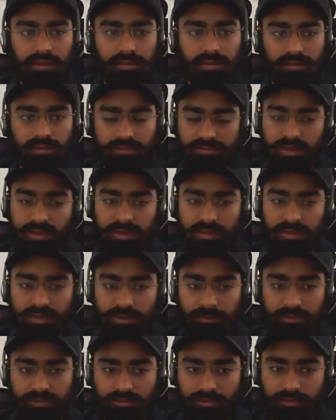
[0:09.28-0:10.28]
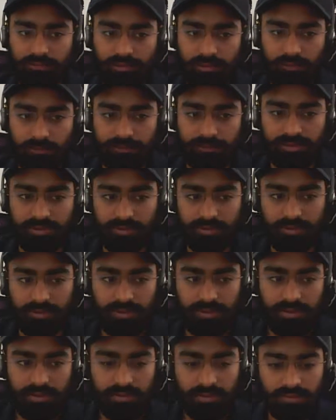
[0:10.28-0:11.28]
just like an image of the object.
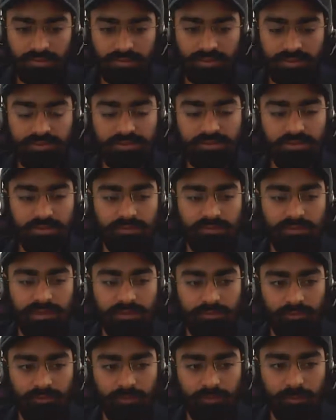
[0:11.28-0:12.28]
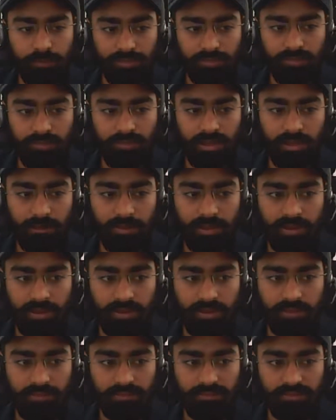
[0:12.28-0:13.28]
And this is a very crude prototype
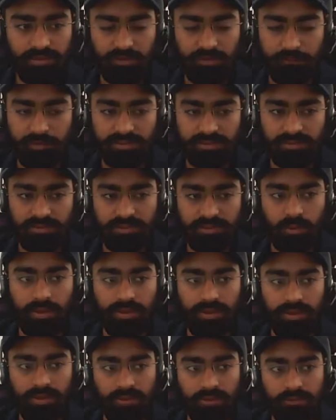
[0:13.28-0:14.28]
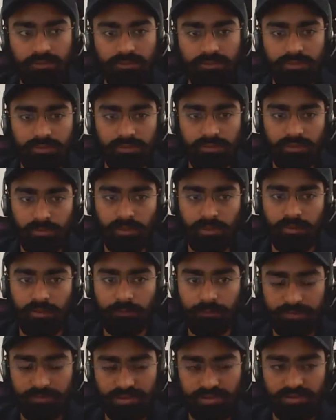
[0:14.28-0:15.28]
and the FPS is quite low due to the amount of
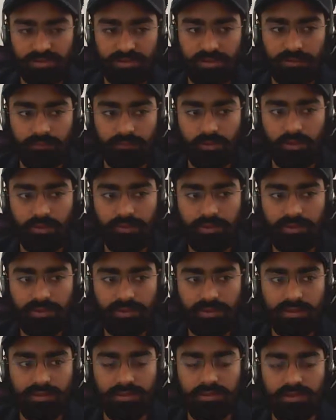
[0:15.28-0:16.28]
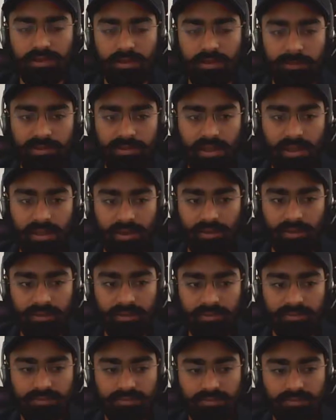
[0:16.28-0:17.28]
processing involved. In the coming hack
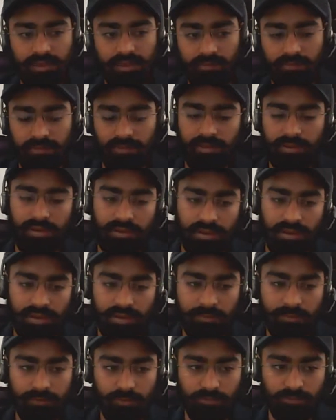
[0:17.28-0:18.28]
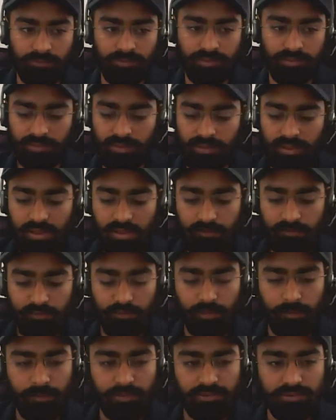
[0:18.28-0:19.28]
days I'll try and improve the
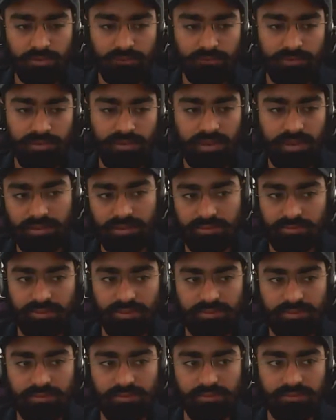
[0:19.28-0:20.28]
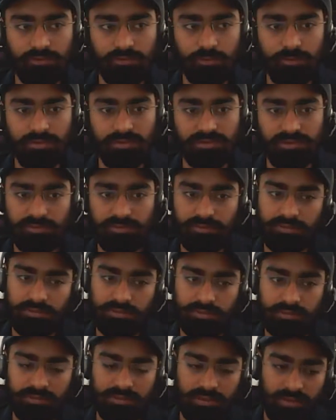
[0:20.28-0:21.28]
performance of it as well as use OpenCV to
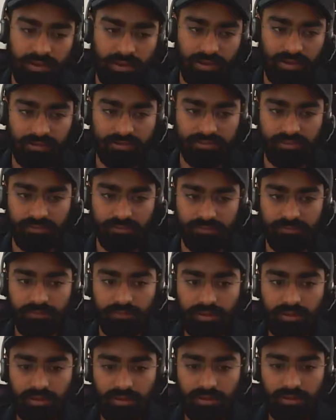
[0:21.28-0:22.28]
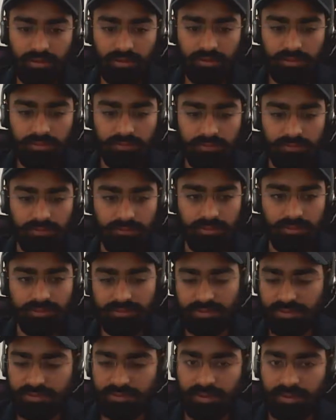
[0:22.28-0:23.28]
do the tracking stuff. So let's
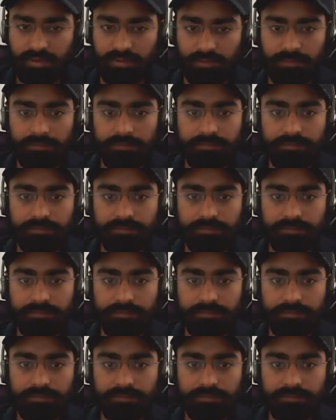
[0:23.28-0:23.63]
get started.